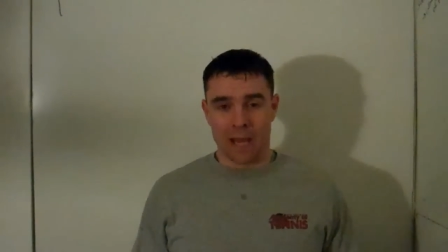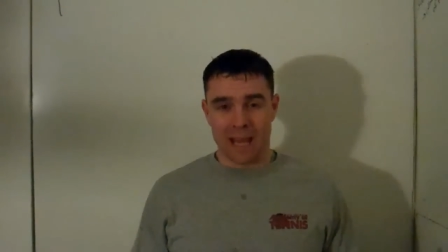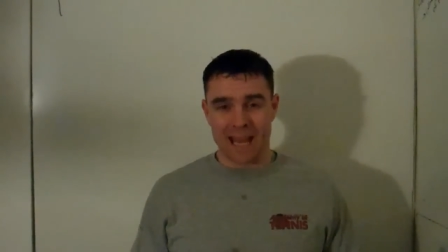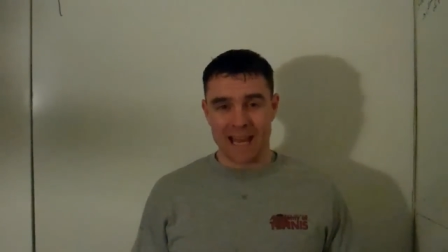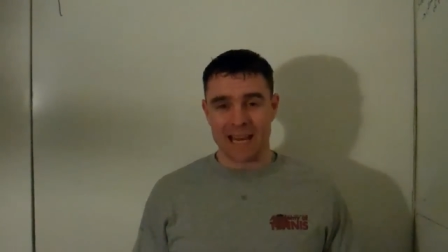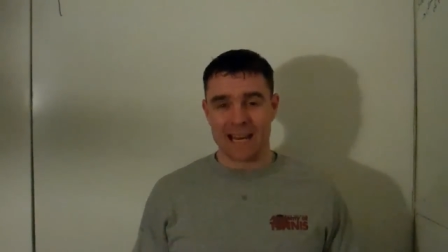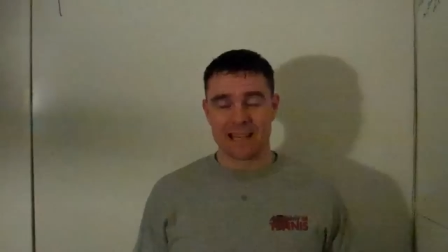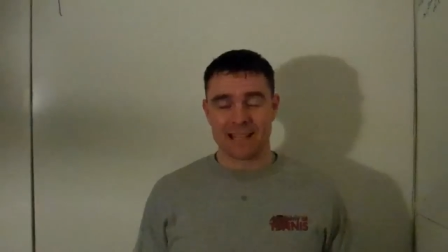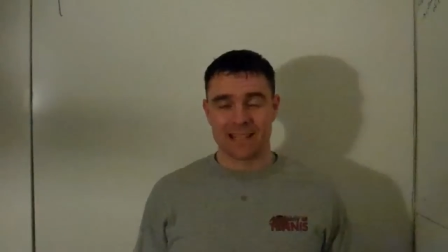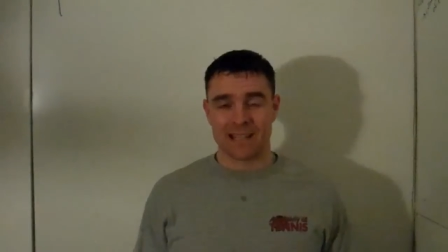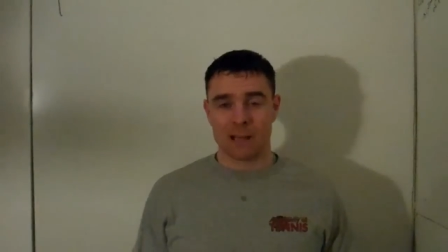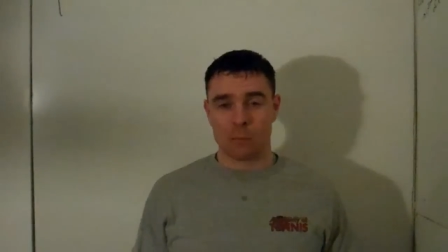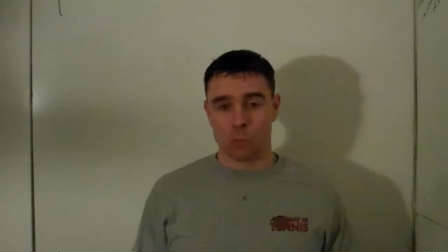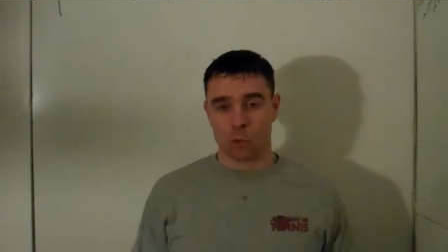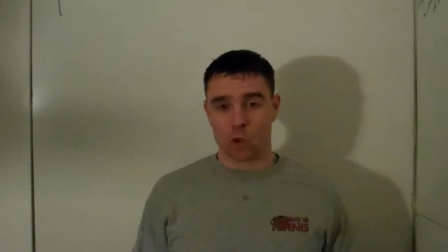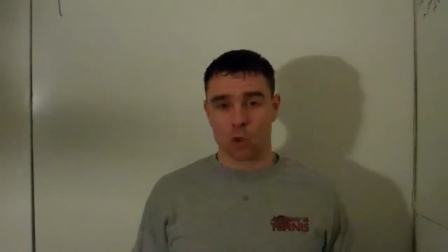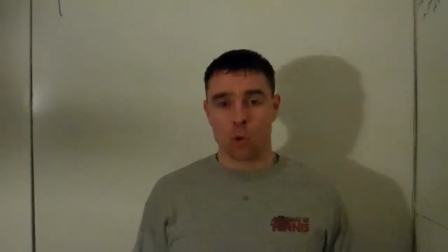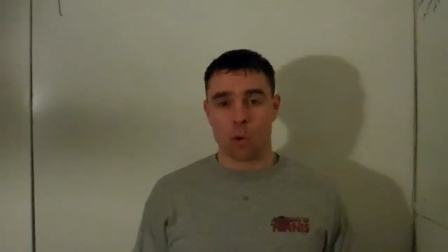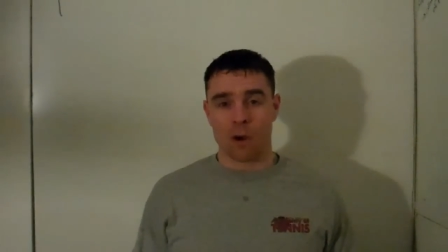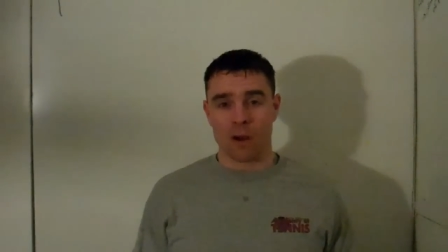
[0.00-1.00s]
NASM
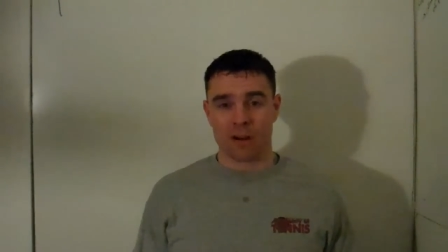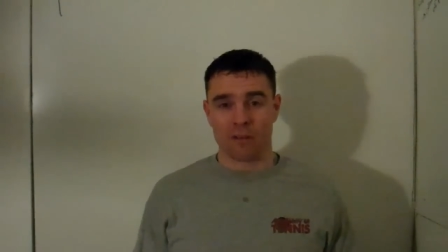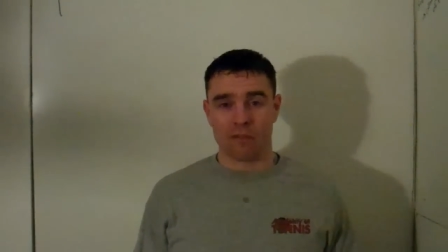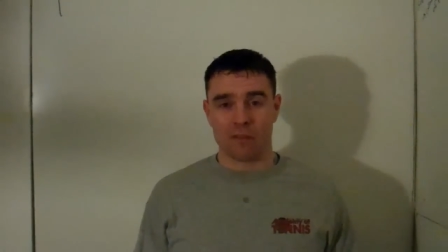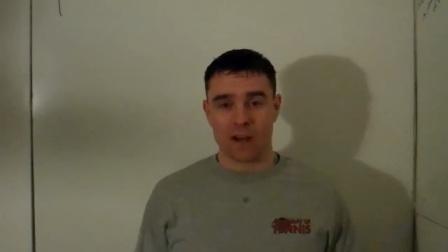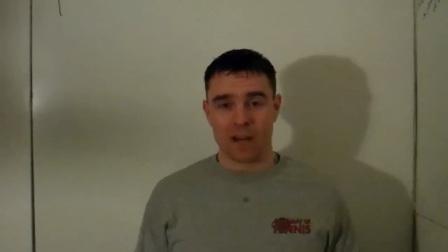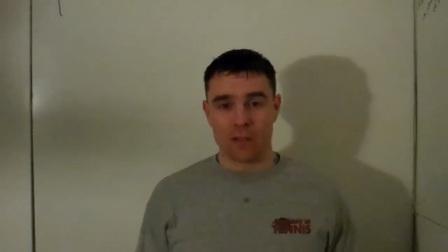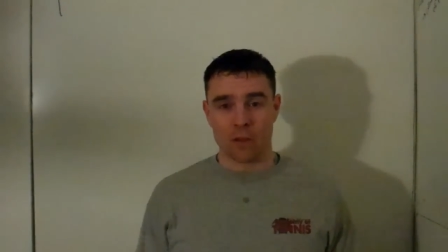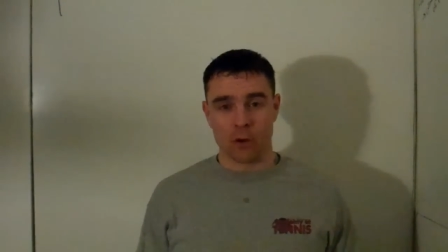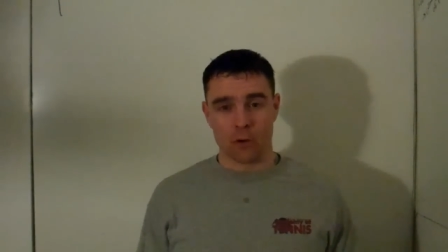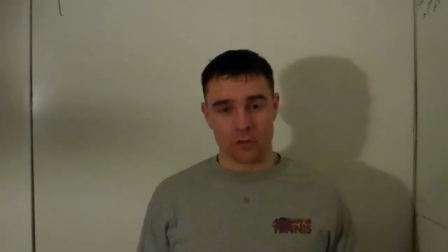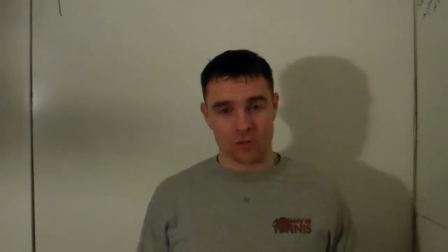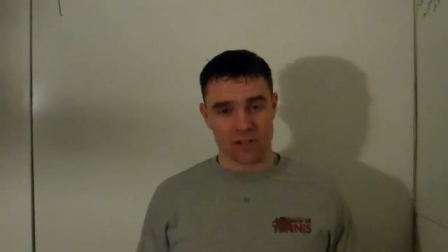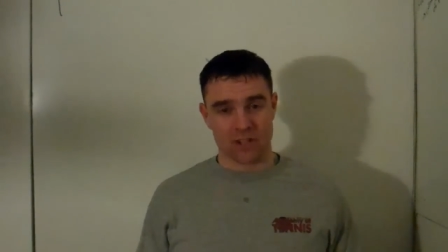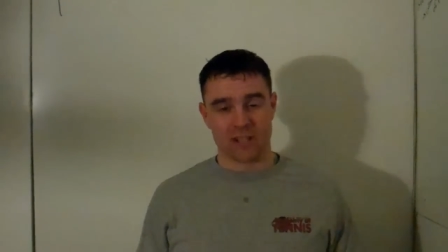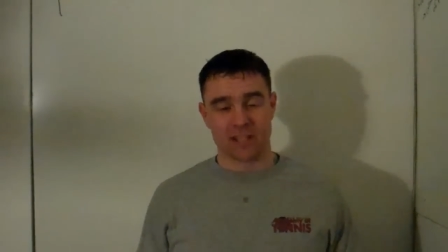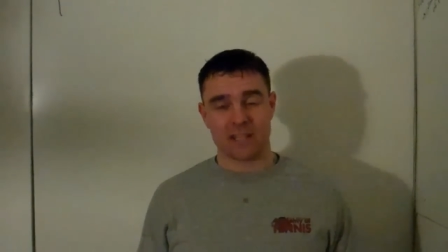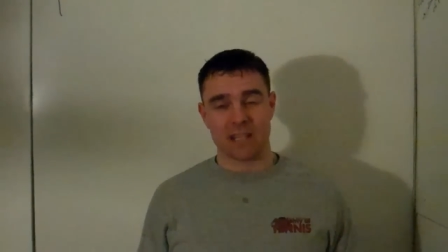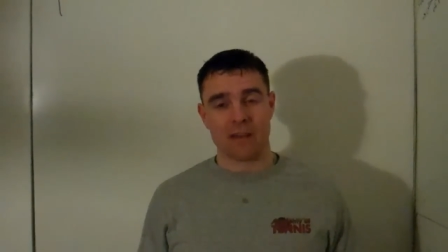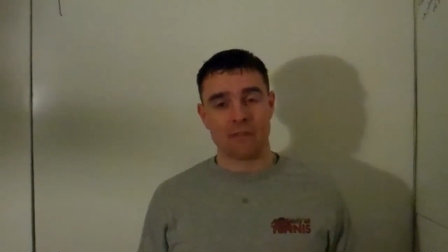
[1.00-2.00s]
would quantify those as
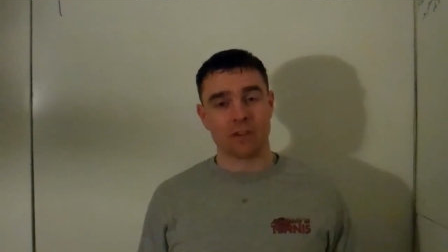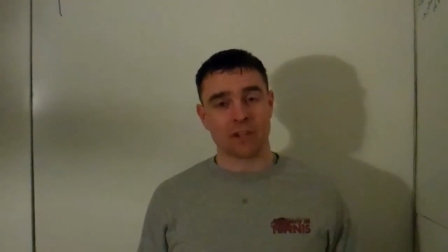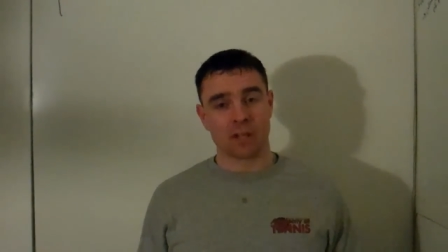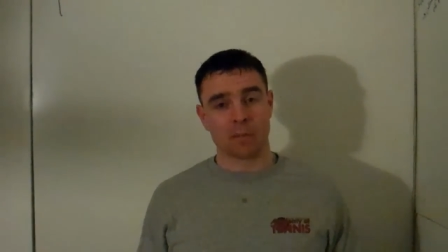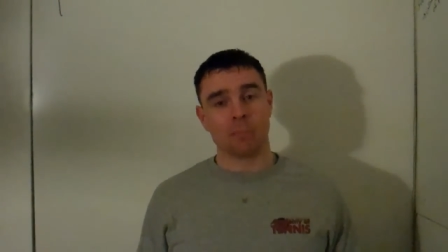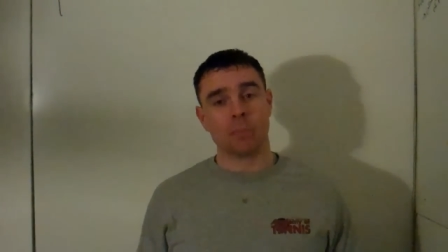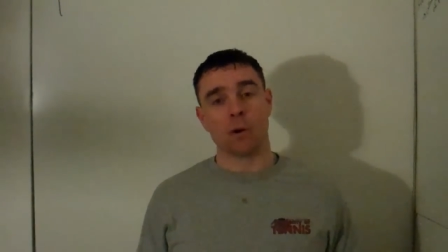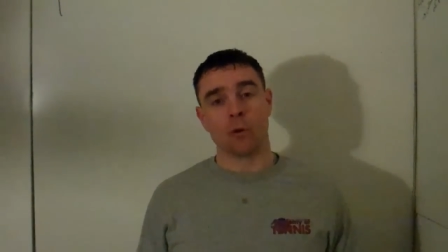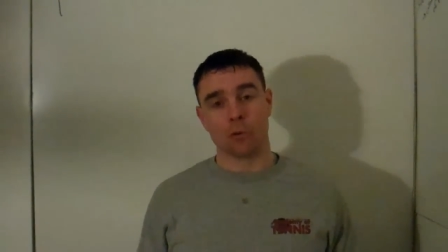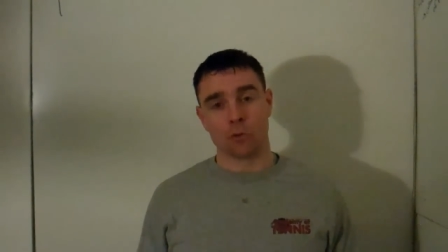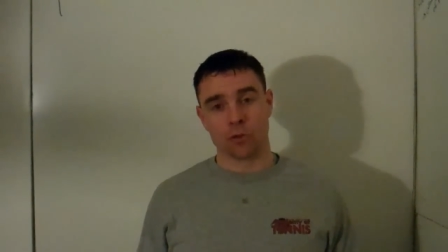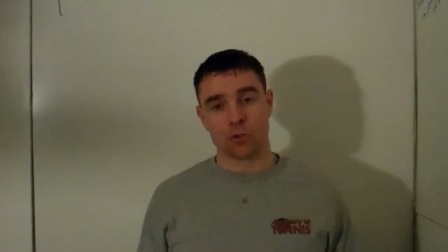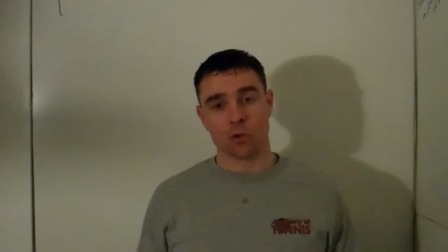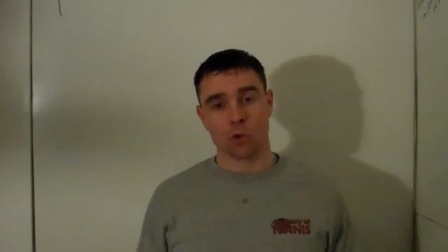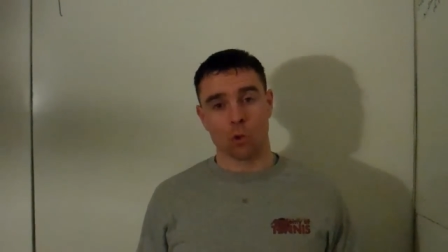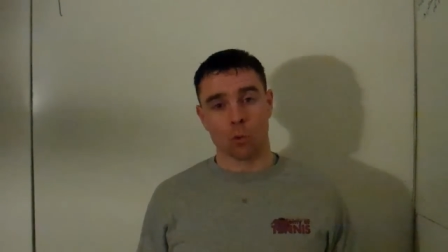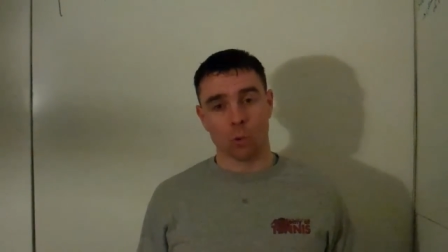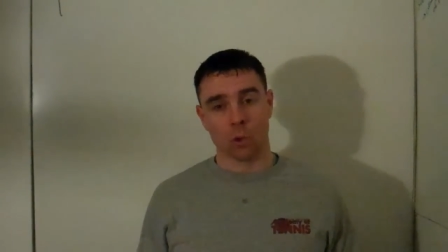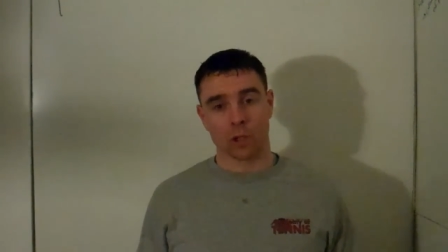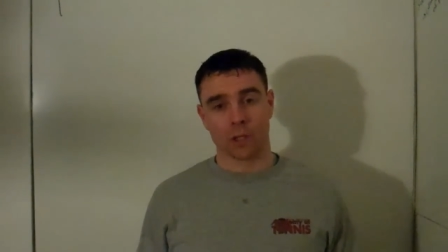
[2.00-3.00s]
the seven components
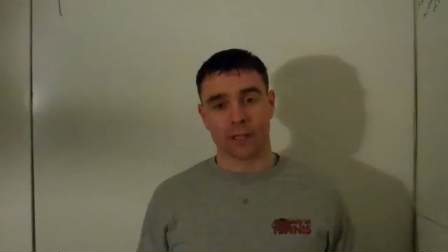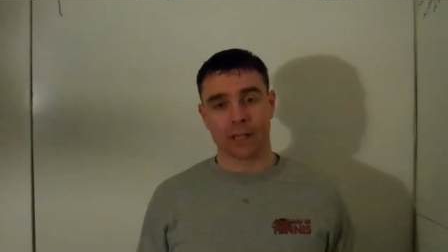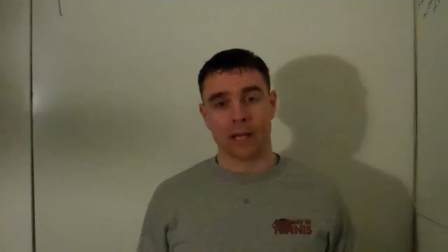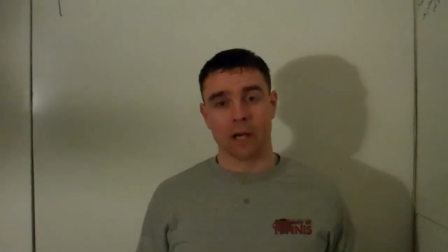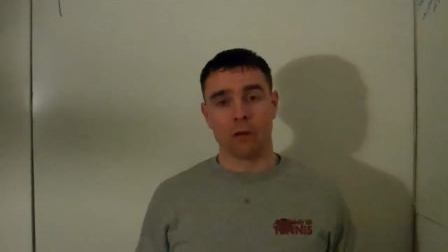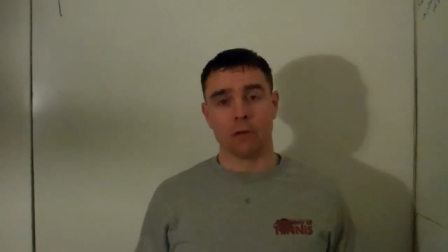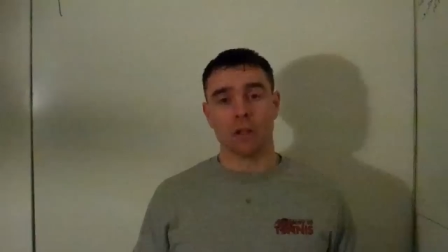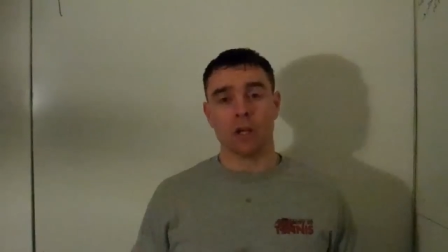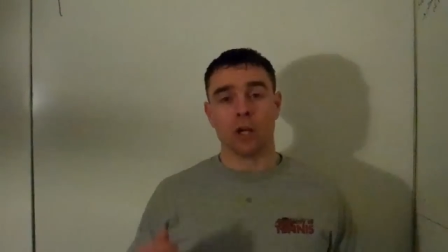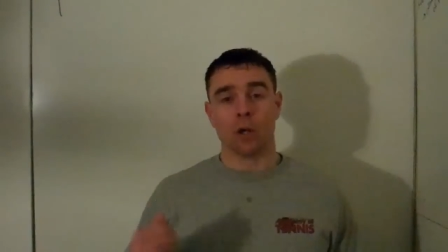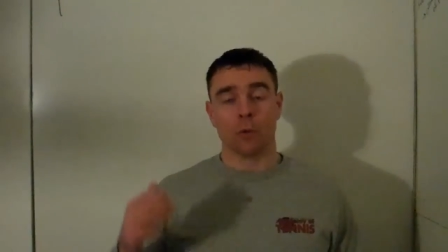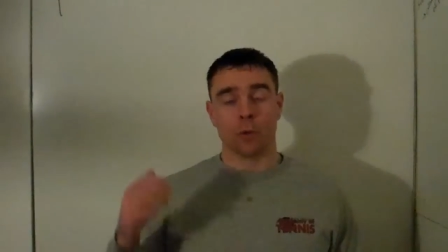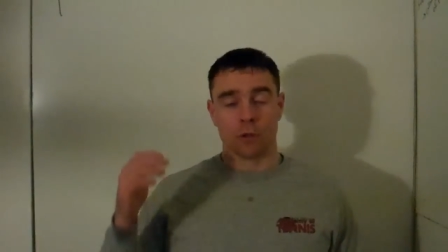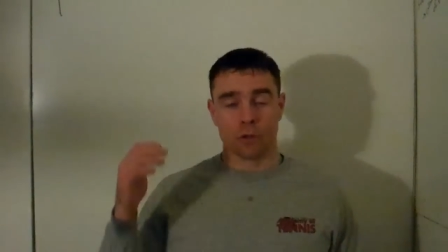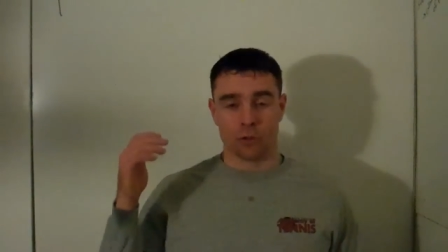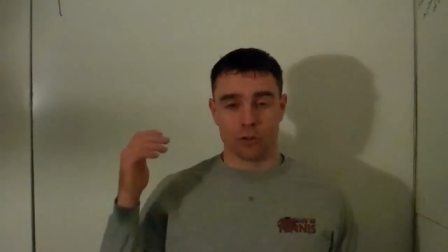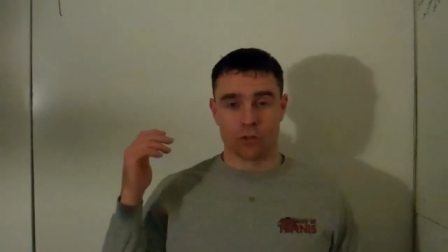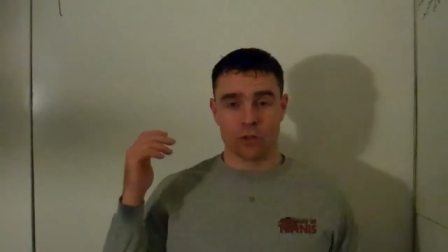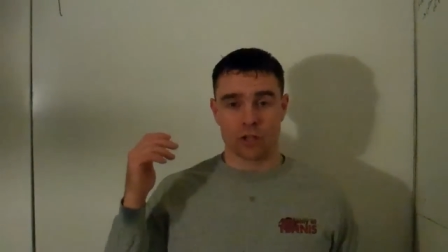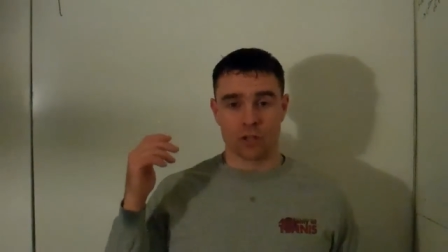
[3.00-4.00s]
to a workout, where
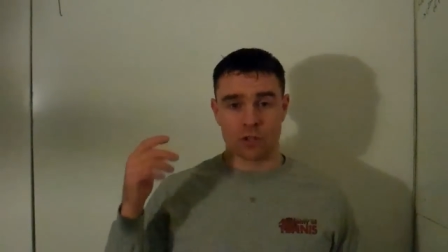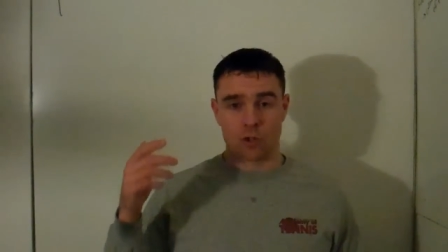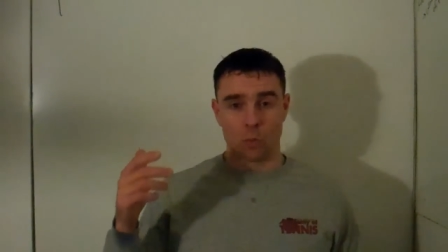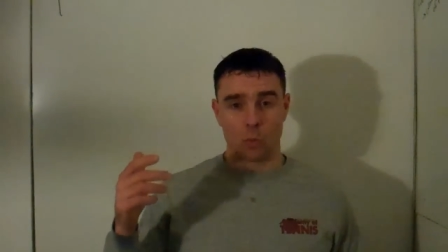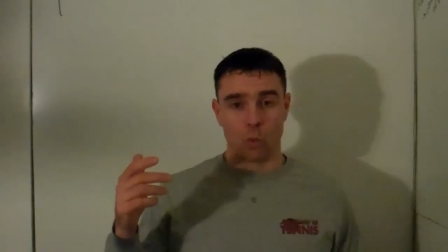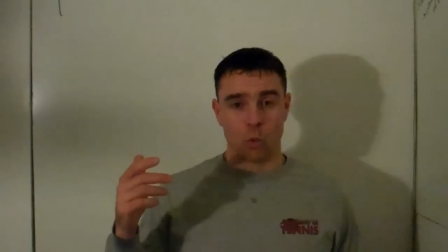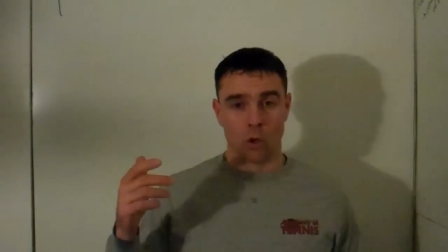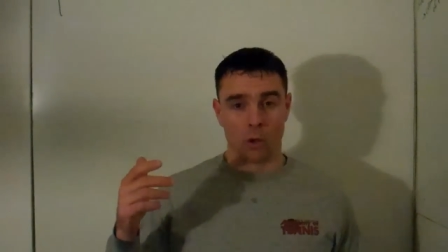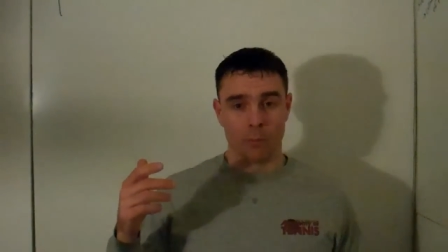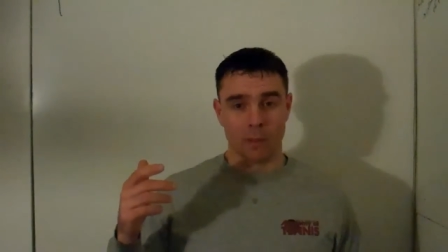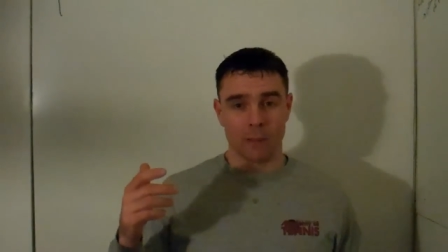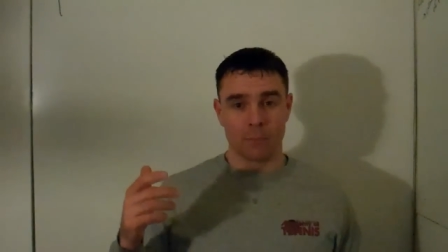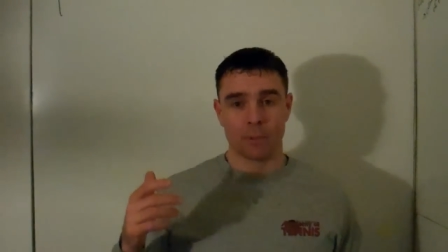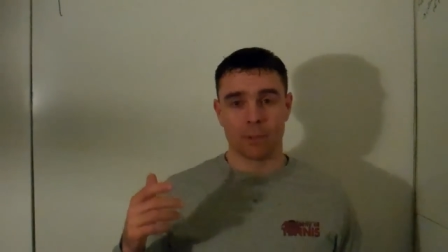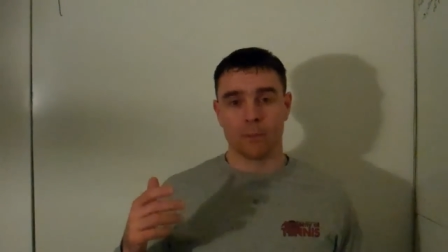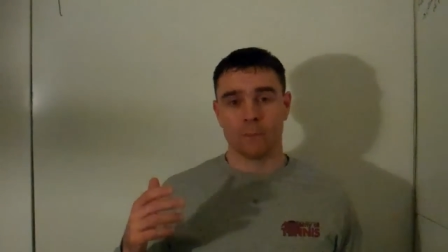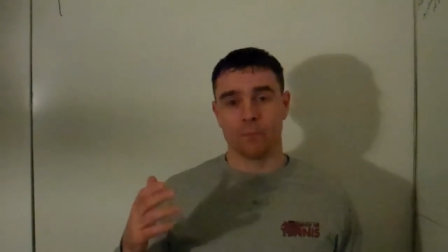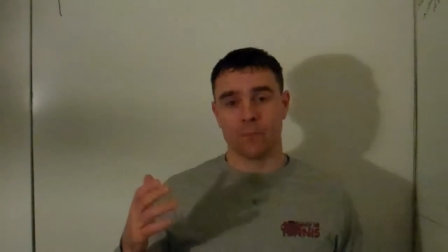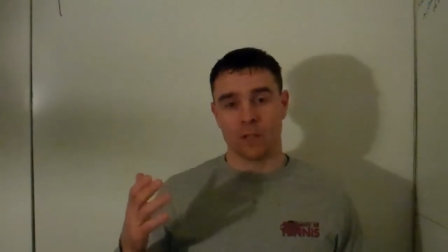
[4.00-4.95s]
you'd address the warm-up,